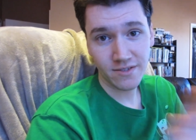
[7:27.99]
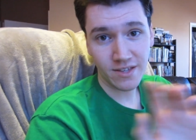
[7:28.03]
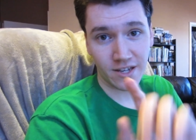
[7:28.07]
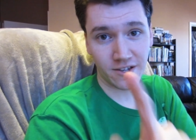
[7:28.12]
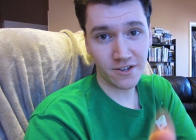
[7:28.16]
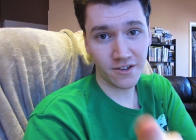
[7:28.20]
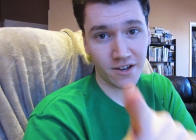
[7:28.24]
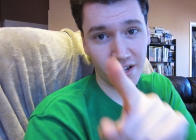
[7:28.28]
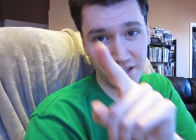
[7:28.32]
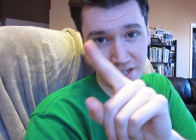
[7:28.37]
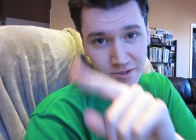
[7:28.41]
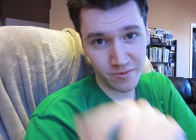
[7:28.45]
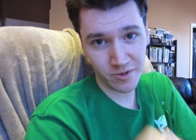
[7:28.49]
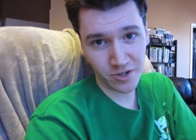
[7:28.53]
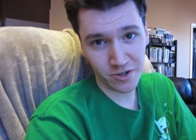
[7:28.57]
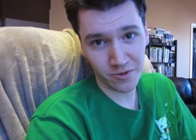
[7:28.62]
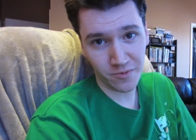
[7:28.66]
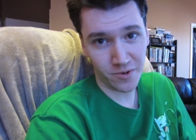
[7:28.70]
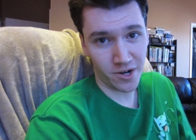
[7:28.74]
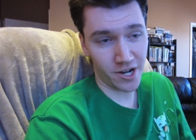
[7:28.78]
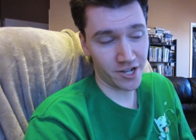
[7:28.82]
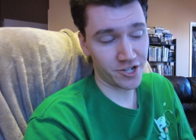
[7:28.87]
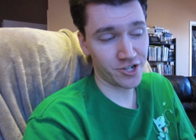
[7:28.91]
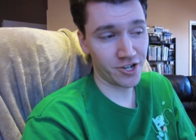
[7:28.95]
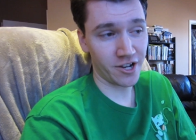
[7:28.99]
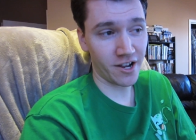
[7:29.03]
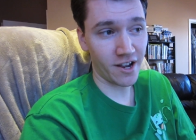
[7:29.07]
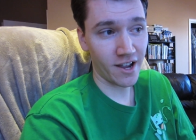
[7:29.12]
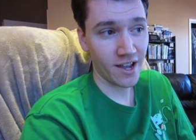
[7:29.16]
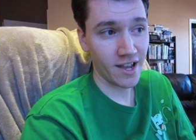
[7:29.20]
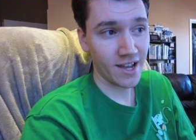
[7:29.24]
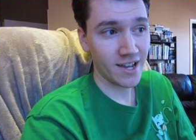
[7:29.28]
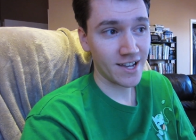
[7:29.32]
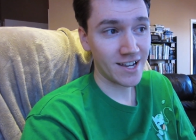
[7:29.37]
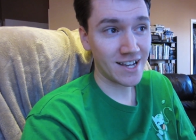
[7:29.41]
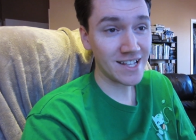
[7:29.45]
Thank you guys so much for watching.
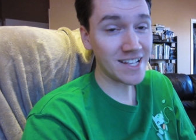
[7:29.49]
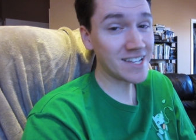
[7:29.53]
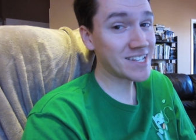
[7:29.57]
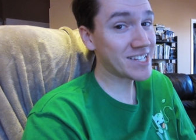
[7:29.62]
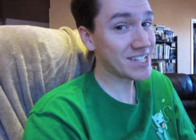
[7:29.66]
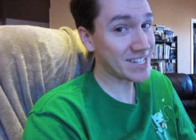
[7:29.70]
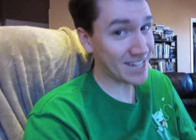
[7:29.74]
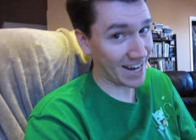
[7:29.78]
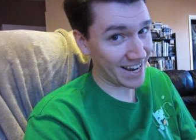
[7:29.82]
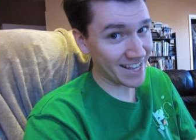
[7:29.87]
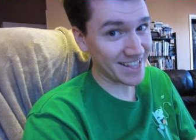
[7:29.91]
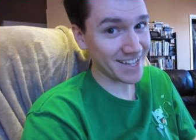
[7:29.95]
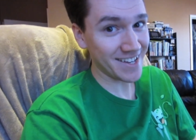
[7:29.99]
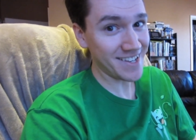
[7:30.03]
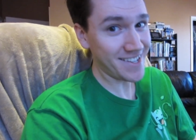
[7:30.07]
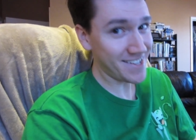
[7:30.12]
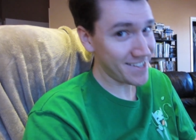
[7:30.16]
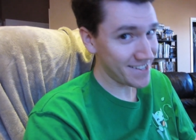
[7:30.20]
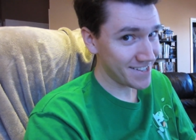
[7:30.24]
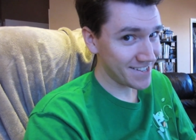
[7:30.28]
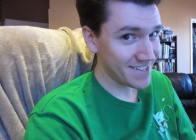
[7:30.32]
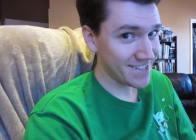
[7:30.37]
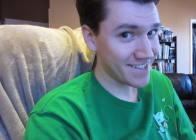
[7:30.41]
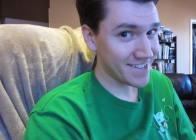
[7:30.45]
Get excited.